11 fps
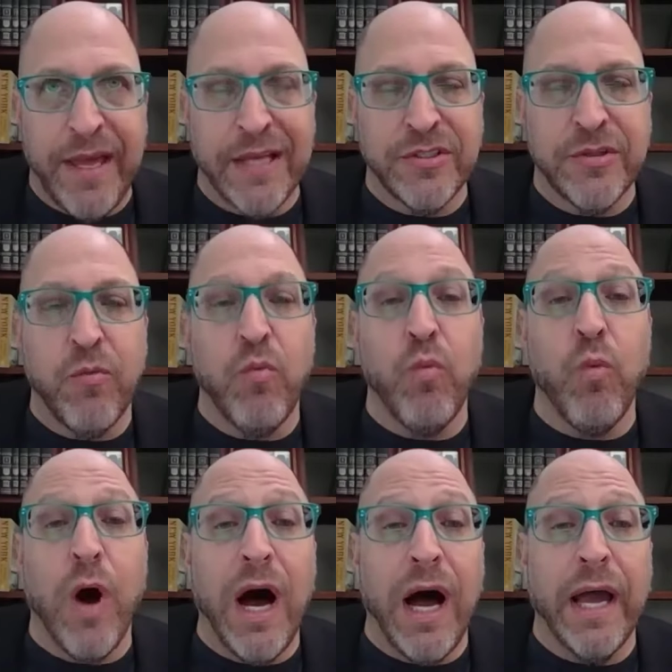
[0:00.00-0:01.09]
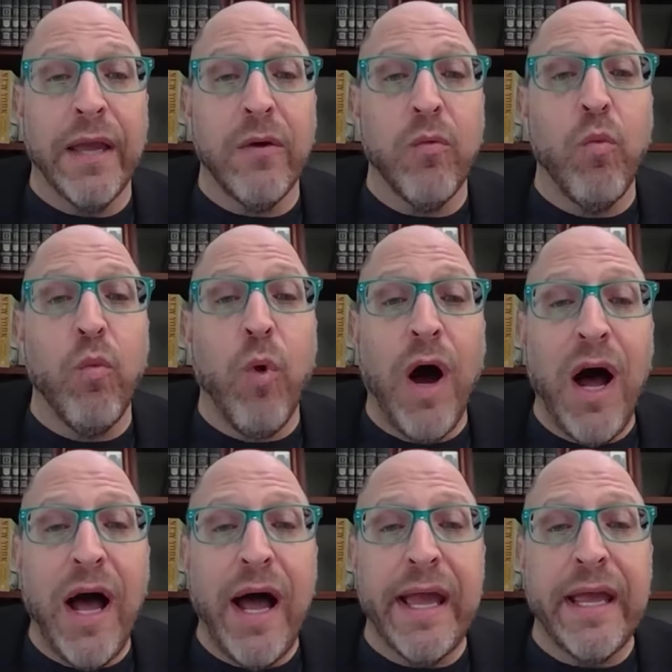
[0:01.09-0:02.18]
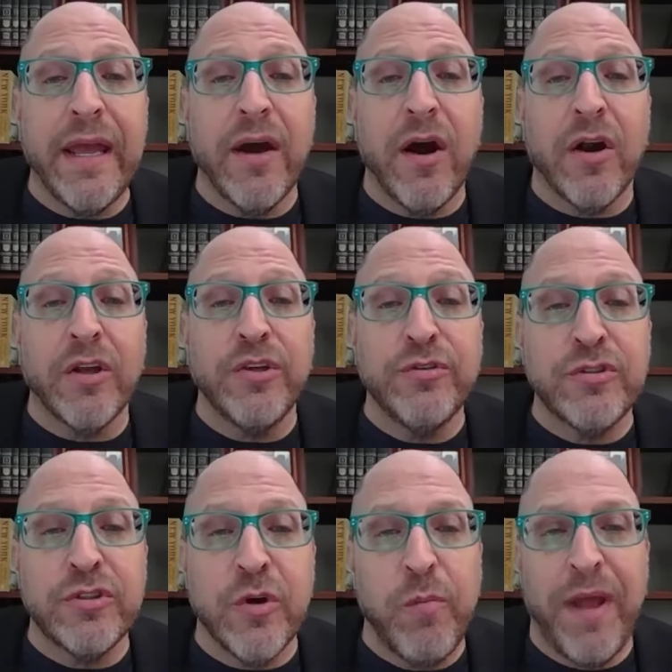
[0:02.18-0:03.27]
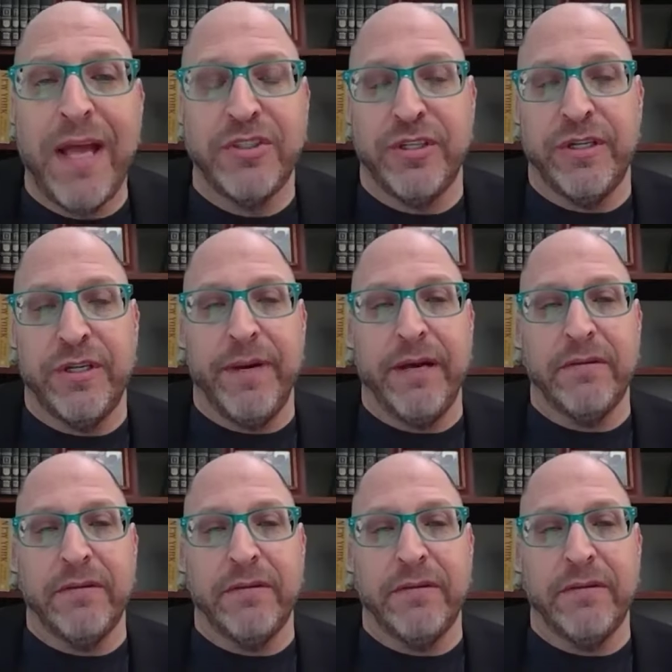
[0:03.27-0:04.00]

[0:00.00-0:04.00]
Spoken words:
as the why? Why are you so passionate about